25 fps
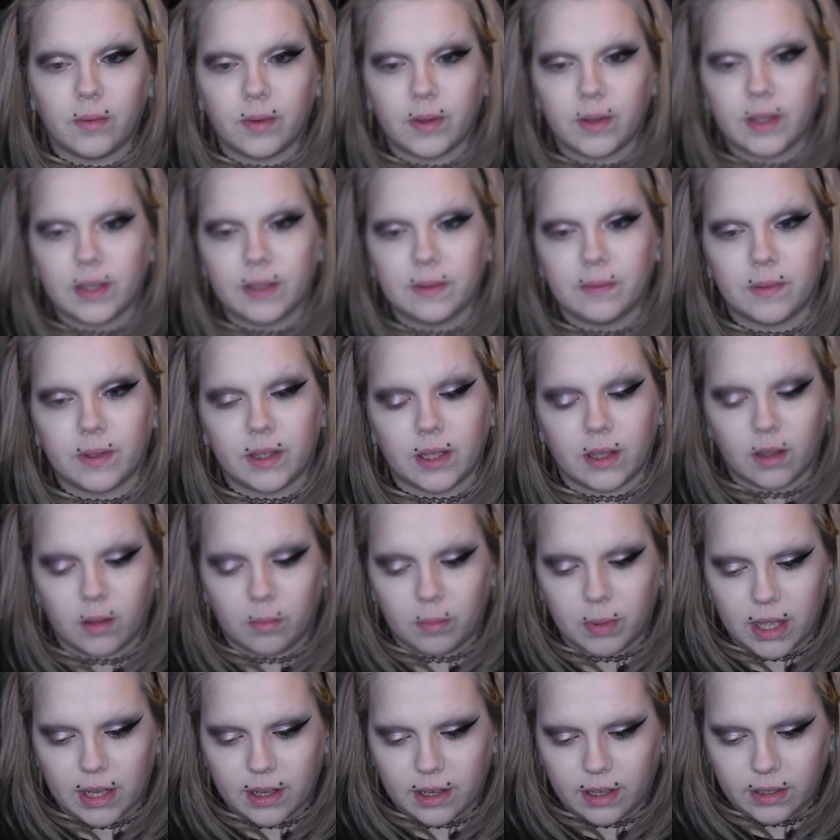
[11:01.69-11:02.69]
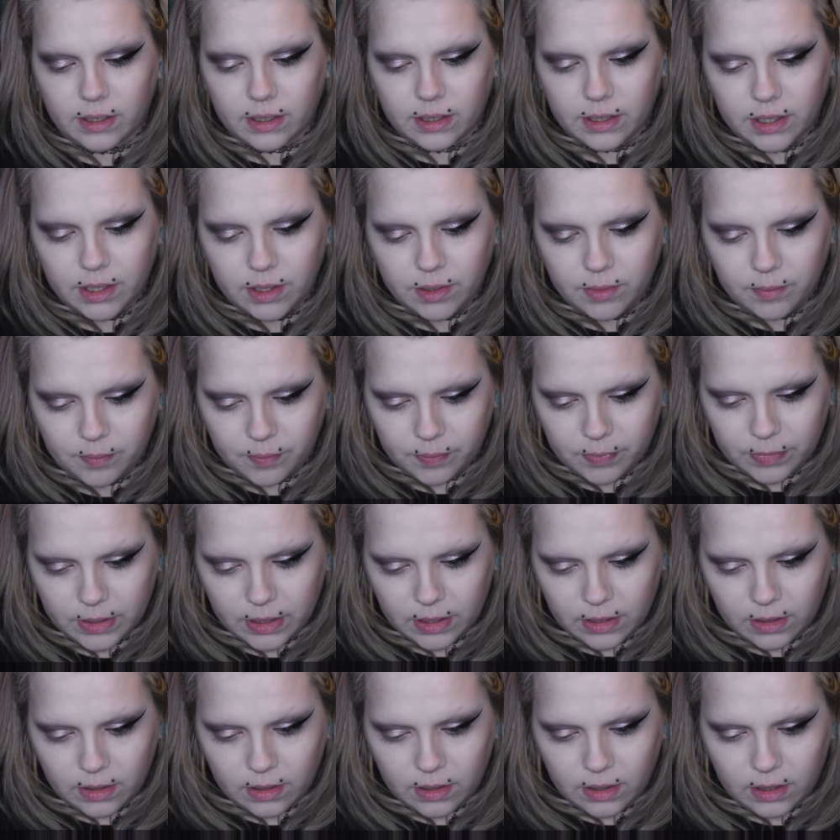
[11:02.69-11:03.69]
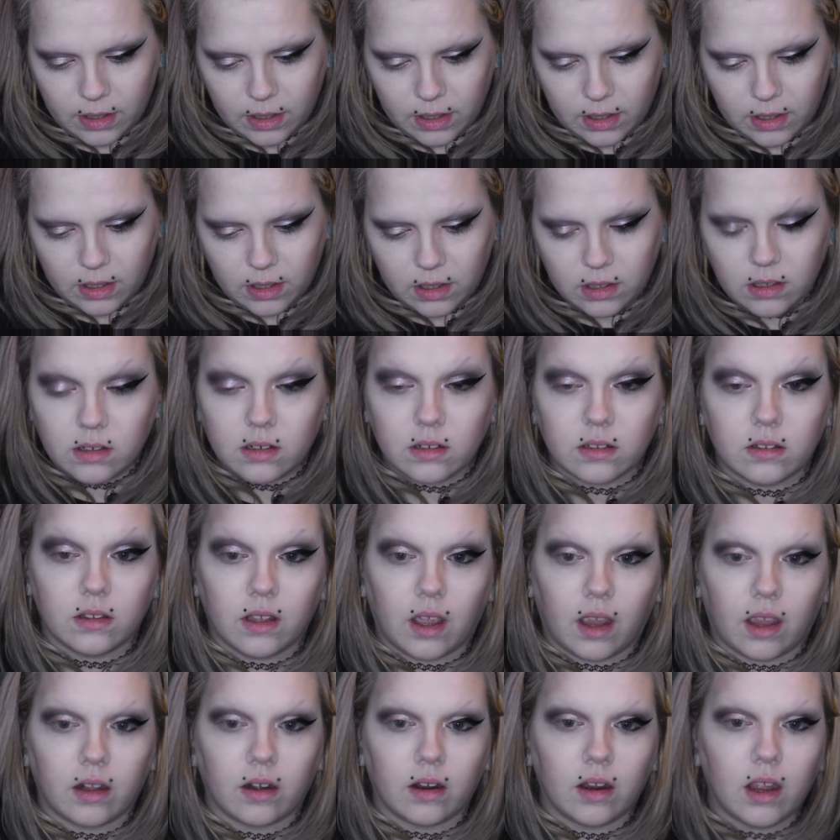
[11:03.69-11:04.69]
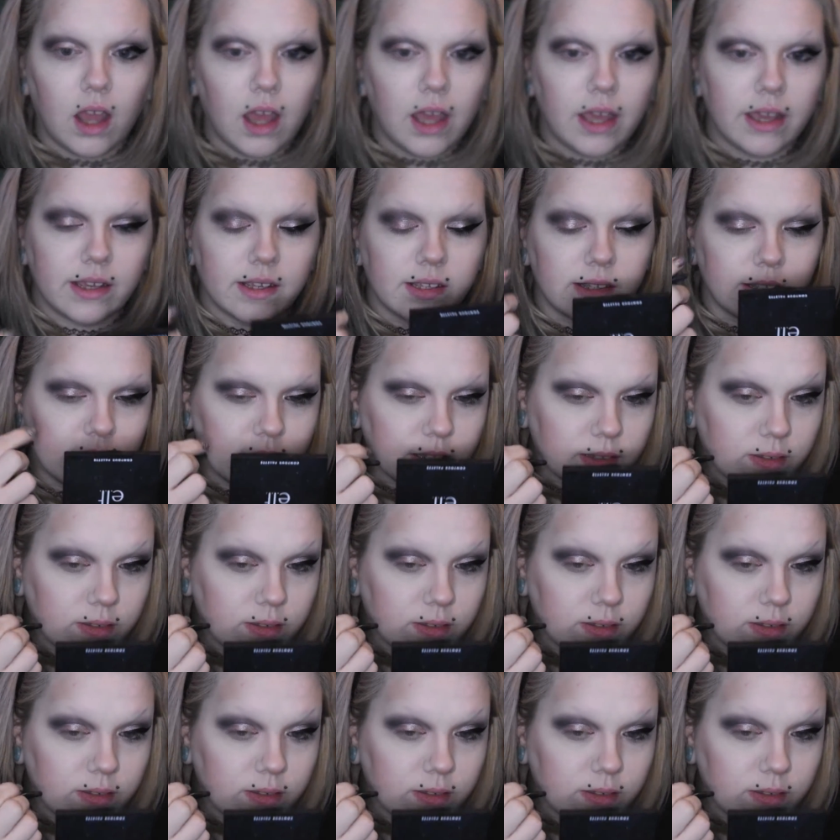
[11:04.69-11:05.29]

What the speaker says: The black eyeliner and liner eyes.